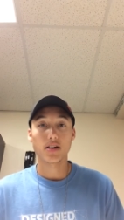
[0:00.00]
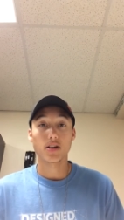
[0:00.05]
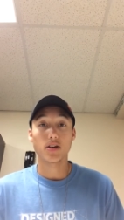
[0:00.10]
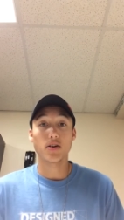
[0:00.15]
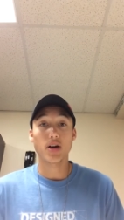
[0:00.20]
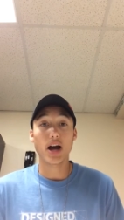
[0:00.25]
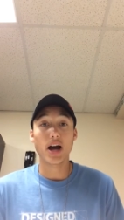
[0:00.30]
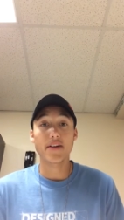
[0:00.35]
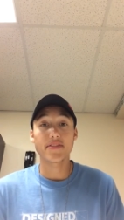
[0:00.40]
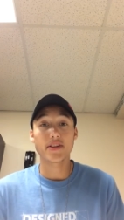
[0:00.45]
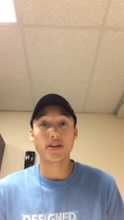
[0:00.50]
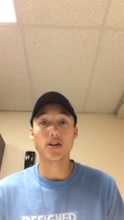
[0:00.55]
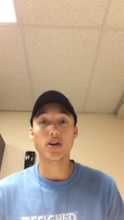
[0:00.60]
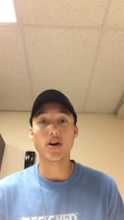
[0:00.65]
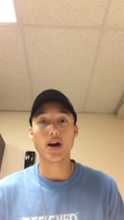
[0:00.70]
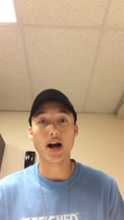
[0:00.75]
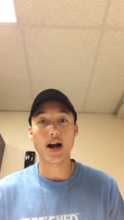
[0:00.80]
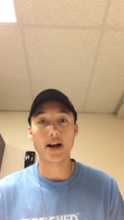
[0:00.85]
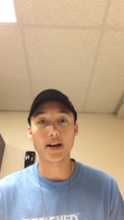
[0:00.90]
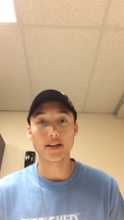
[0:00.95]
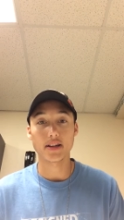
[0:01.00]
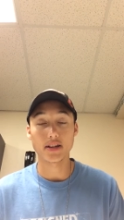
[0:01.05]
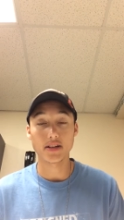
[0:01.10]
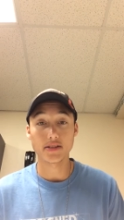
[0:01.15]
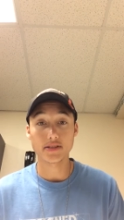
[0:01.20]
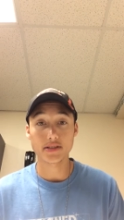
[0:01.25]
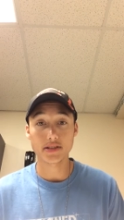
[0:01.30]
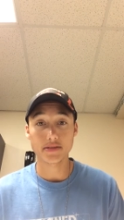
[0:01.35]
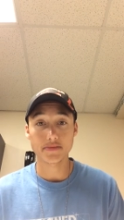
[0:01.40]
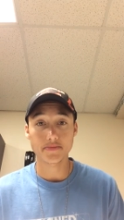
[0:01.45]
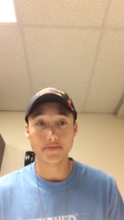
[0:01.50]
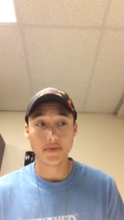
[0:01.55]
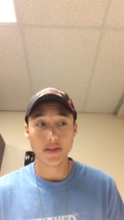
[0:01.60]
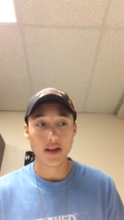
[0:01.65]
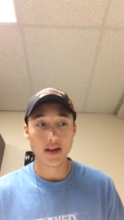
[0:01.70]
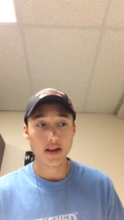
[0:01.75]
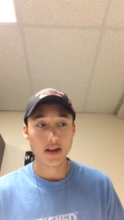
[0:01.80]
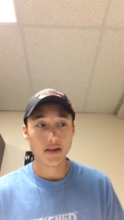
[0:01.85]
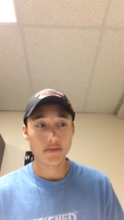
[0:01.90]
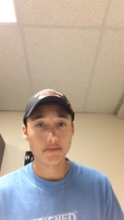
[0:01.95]
you have to know how to use them
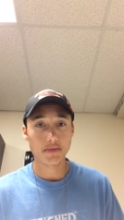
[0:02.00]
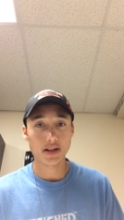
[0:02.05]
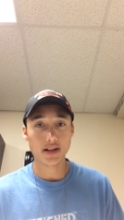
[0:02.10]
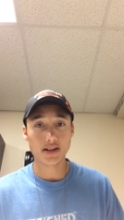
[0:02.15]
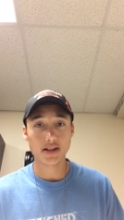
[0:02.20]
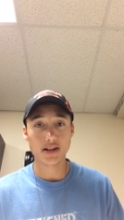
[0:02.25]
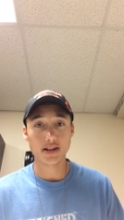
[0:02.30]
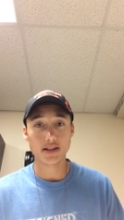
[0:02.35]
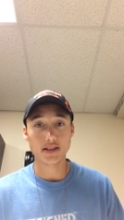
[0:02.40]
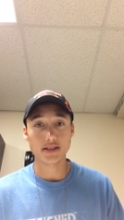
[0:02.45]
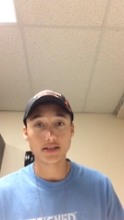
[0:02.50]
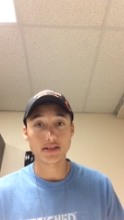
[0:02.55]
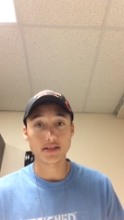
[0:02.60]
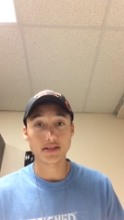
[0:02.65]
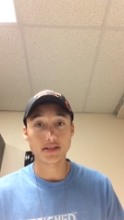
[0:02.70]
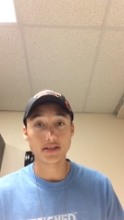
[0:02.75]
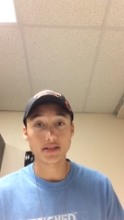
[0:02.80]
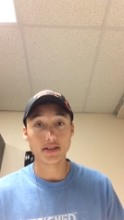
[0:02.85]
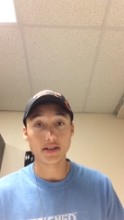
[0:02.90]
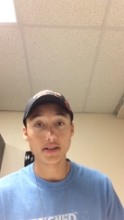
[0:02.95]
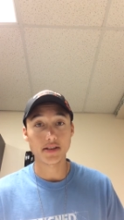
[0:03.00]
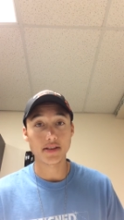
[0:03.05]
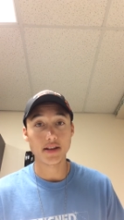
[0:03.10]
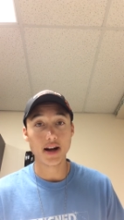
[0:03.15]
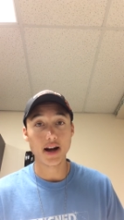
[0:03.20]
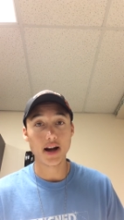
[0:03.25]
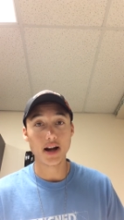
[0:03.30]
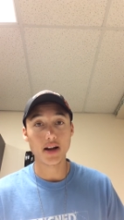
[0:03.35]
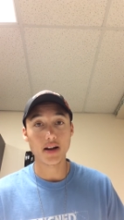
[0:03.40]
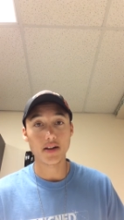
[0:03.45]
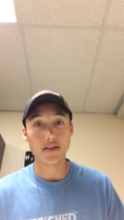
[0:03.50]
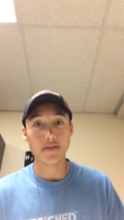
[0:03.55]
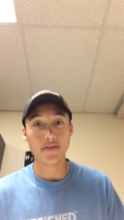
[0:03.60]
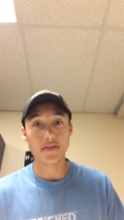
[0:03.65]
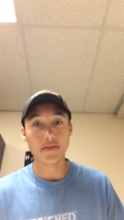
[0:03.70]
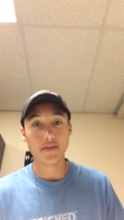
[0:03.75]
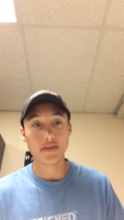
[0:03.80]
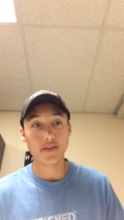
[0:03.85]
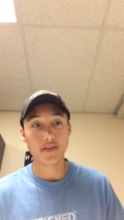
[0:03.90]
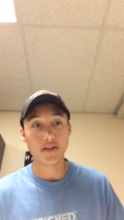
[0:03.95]
because not
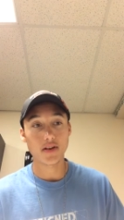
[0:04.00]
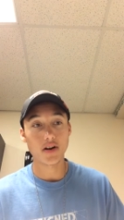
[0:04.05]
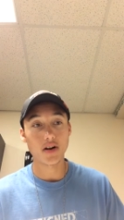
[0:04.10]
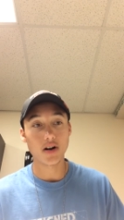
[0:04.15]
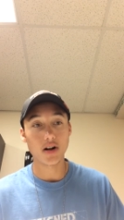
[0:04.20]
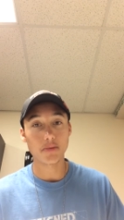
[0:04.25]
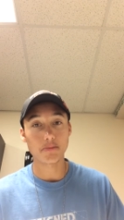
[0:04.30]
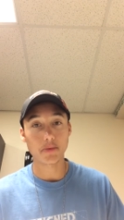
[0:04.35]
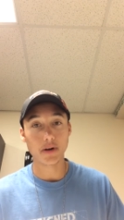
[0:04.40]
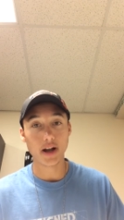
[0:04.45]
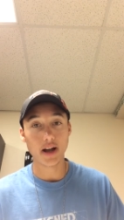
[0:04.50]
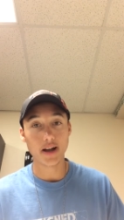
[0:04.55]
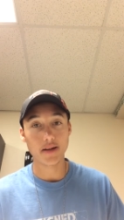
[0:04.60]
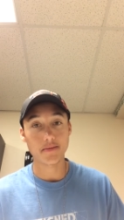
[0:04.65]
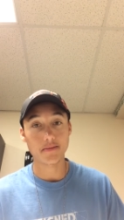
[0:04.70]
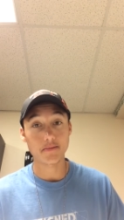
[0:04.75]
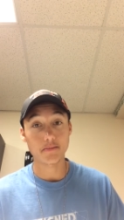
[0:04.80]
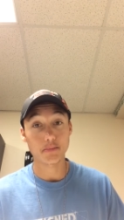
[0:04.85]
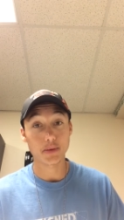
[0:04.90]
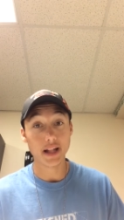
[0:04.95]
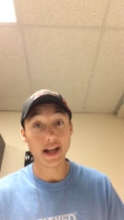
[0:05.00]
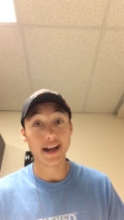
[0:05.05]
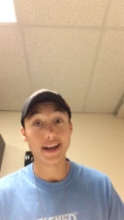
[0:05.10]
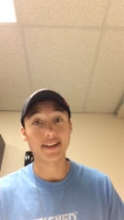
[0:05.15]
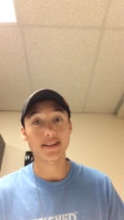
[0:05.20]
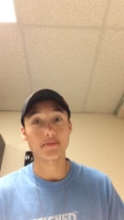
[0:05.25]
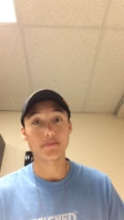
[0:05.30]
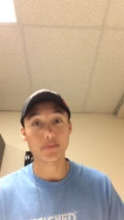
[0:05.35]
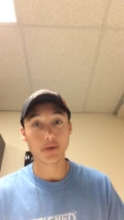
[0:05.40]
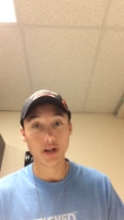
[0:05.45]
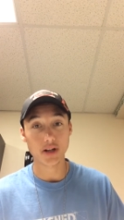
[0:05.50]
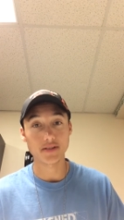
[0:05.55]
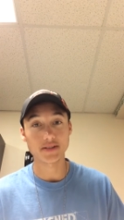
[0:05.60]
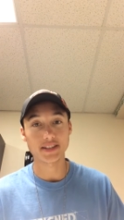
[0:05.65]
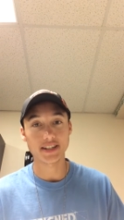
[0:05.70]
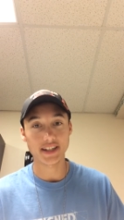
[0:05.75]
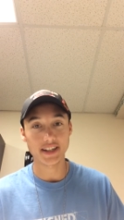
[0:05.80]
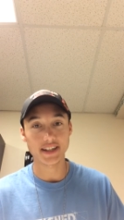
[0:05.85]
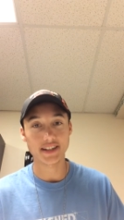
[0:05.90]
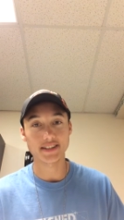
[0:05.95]
all plant
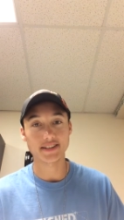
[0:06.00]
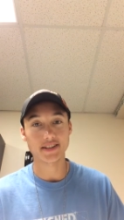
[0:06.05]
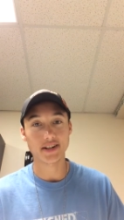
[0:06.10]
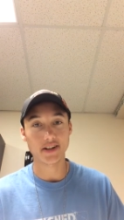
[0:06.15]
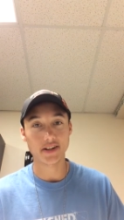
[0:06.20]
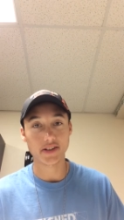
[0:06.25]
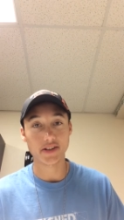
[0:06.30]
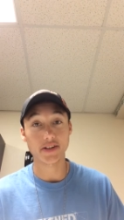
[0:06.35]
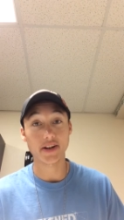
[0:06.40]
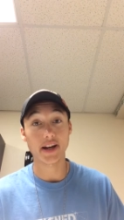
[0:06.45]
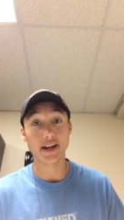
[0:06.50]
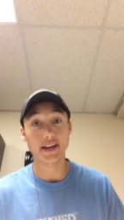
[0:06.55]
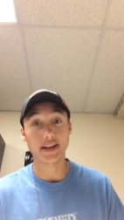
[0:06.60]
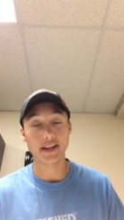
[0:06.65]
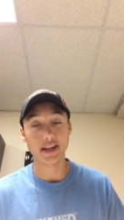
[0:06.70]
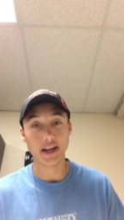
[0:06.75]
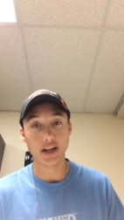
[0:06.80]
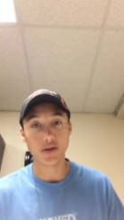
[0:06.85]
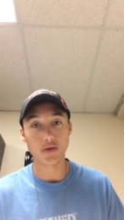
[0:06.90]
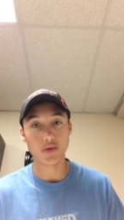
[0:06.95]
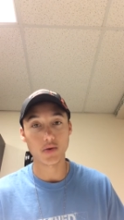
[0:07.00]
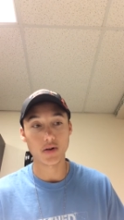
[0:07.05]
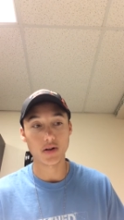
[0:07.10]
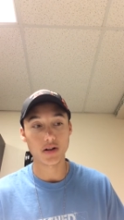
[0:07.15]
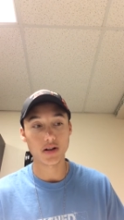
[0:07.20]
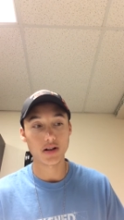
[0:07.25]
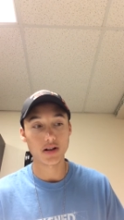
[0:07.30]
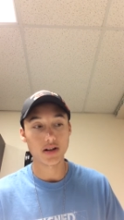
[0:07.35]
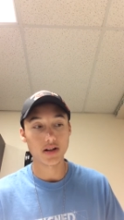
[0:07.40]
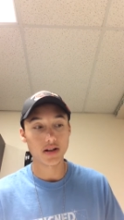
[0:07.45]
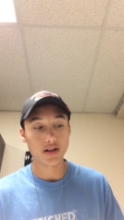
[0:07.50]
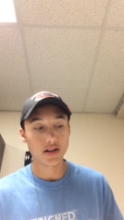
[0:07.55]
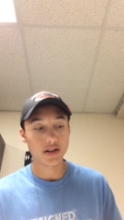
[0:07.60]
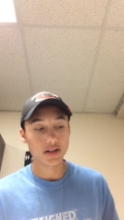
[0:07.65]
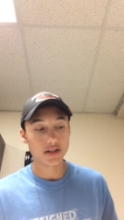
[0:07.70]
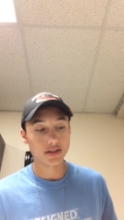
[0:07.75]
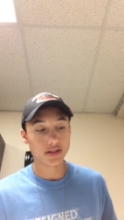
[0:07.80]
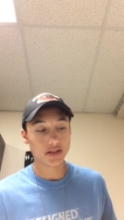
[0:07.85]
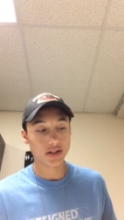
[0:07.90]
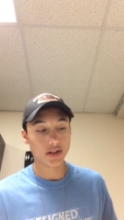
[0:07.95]
proteins are created equal.
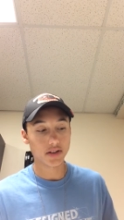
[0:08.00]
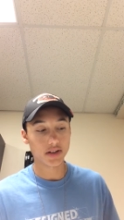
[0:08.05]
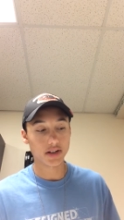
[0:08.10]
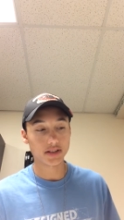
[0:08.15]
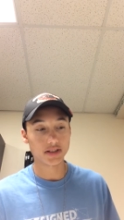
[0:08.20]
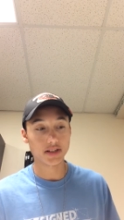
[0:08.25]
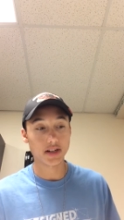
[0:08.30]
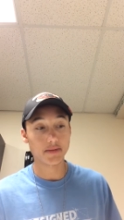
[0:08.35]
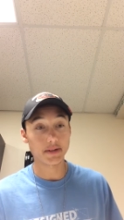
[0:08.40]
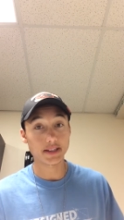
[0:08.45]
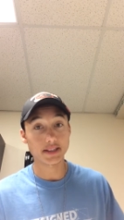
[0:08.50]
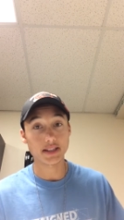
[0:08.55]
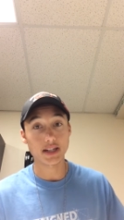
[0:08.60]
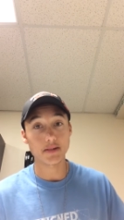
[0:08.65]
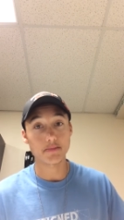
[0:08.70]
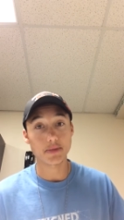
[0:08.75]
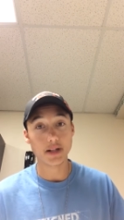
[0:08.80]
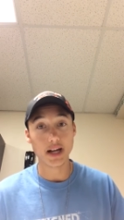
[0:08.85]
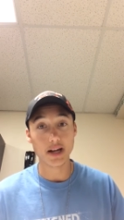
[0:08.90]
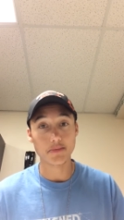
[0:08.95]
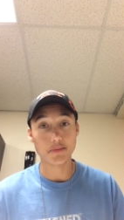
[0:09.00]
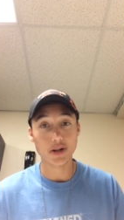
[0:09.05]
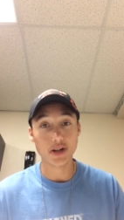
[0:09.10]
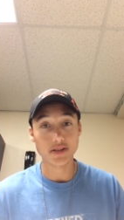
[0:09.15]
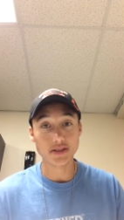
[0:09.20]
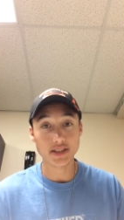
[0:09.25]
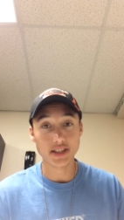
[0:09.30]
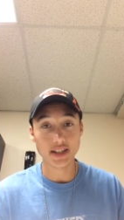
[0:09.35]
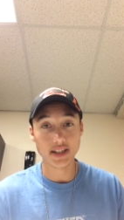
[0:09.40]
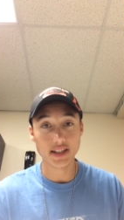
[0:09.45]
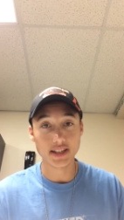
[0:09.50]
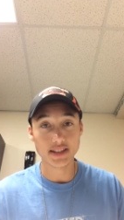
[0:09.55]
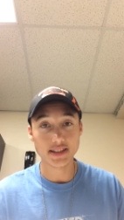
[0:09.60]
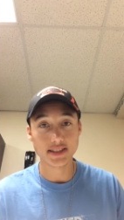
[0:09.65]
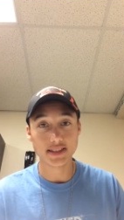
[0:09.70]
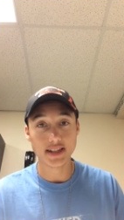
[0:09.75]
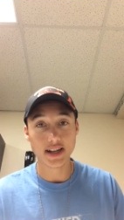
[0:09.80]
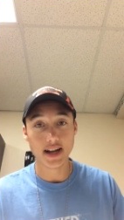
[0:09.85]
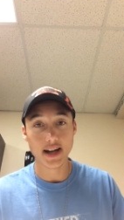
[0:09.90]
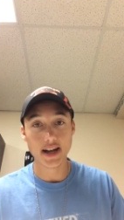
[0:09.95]
So, there's going to be some plant
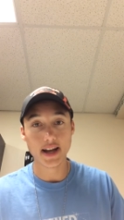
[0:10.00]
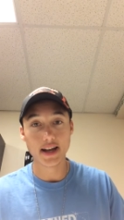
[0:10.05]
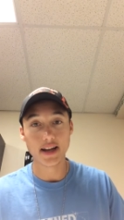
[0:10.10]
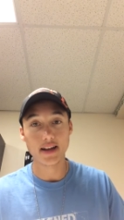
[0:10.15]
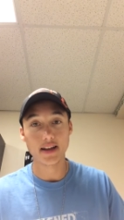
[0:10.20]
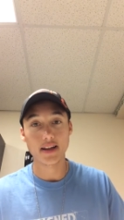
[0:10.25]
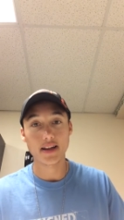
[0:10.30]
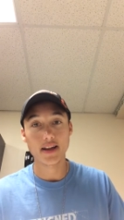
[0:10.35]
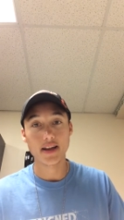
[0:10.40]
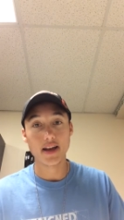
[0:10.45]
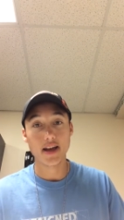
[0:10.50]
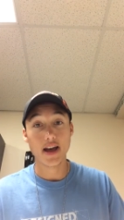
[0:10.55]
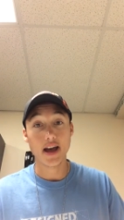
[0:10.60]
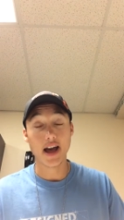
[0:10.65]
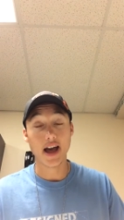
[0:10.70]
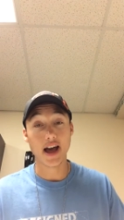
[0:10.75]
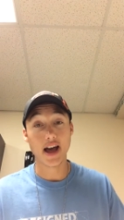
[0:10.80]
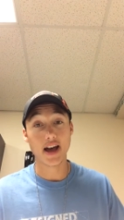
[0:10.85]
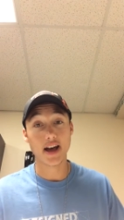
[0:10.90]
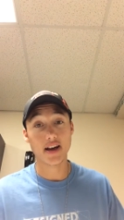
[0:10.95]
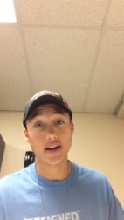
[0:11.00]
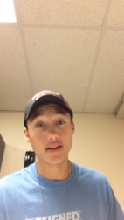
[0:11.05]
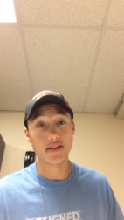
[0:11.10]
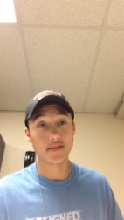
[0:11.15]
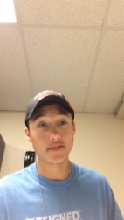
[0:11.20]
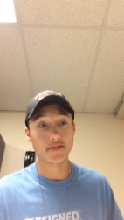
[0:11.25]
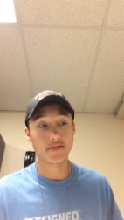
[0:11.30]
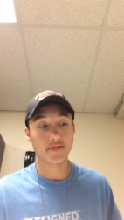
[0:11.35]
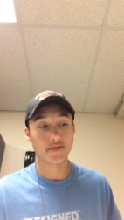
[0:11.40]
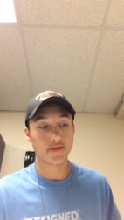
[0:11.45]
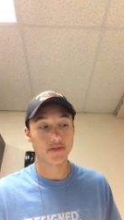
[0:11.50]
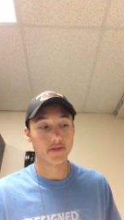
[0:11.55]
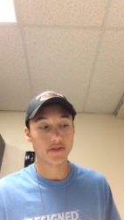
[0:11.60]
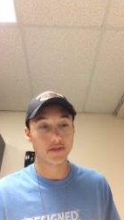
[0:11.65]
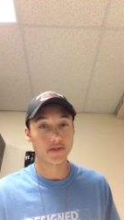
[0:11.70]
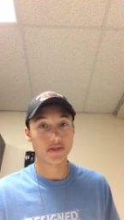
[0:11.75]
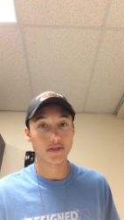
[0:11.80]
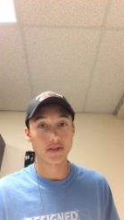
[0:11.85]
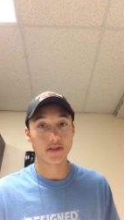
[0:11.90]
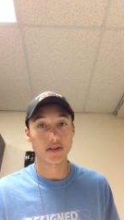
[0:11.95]
proteins that have
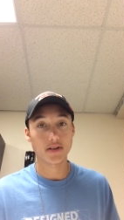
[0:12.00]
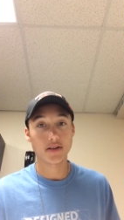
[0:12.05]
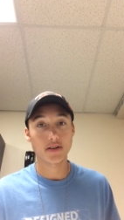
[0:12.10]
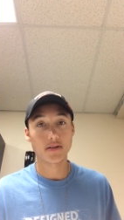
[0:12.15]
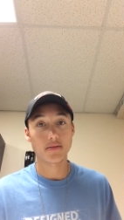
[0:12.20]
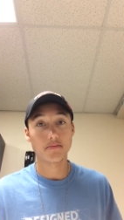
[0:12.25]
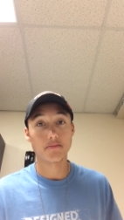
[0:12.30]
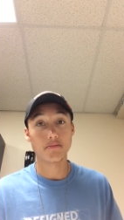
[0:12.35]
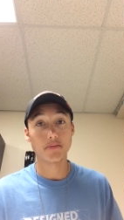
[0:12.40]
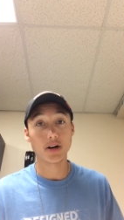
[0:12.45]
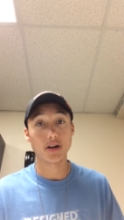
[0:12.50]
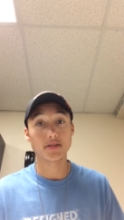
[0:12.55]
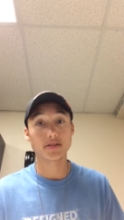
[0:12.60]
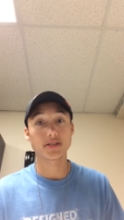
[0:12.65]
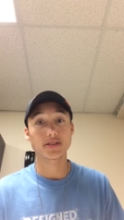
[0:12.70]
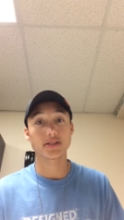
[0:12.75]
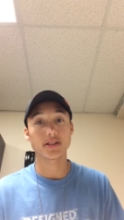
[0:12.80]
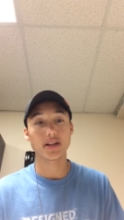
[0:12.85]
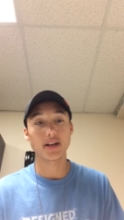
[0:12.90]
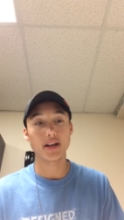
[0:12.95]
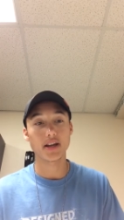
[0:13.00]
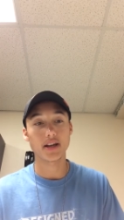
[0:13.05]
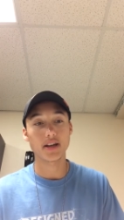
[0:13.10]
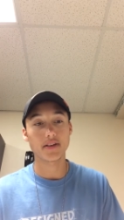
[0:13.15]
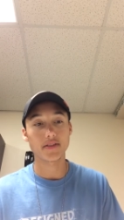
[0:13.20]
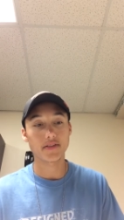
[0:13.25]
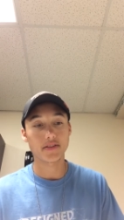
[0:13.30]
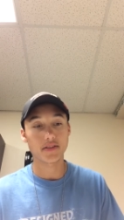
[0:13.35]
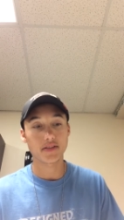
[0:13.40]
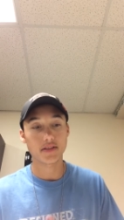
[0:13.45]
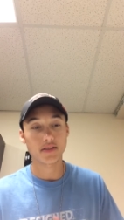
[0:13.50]
mostly